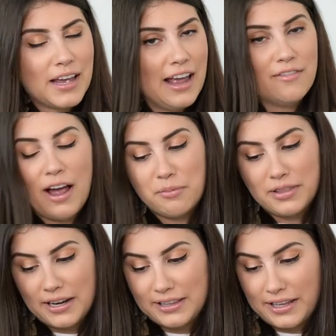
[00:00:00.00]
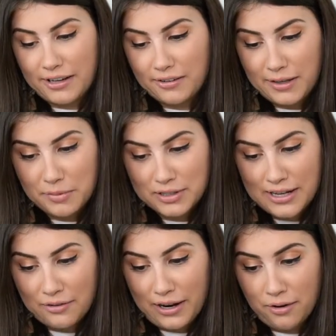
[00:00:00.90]
I vibe with anything he really puts
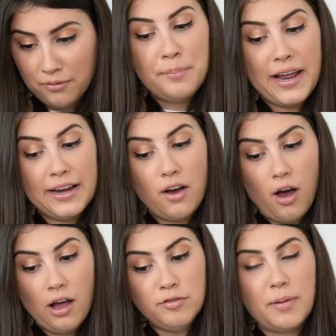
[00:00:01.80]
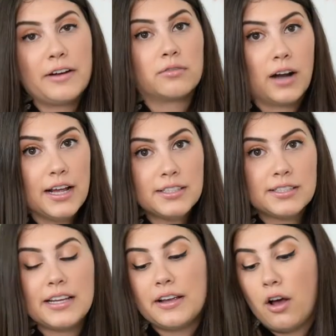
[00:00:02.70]
out now. Paid Off by
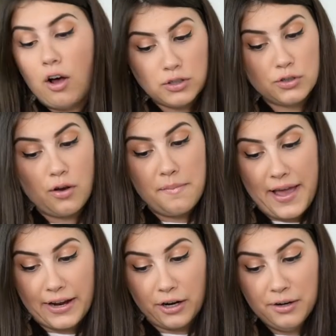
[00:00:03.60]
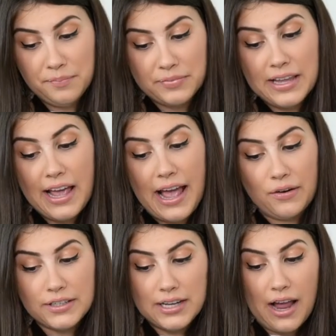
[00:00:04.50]
Russ, also a banger.
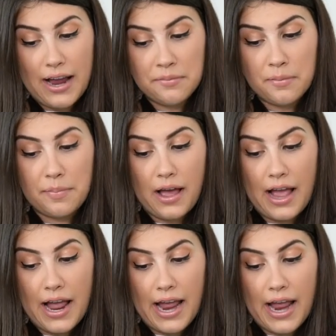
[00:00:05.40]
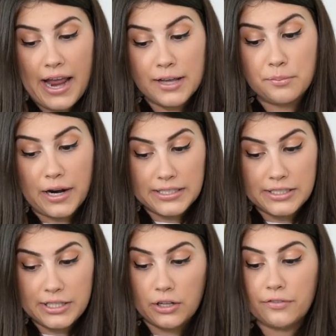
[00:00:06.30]
Out of Time by Bryson
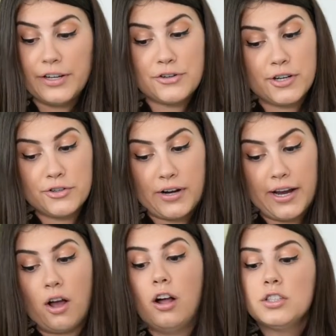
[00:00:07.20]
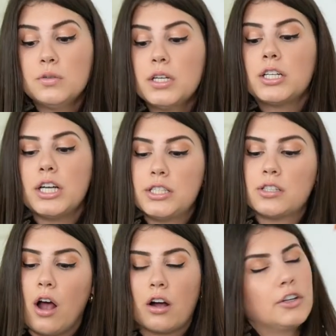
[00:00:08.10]
Tiller featuring Drake. Also a good
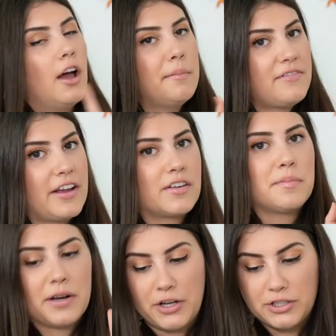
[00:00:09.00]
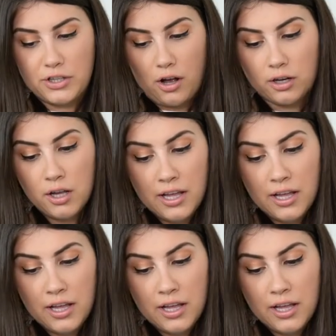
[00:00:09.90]
song, not my favorite, but a good song.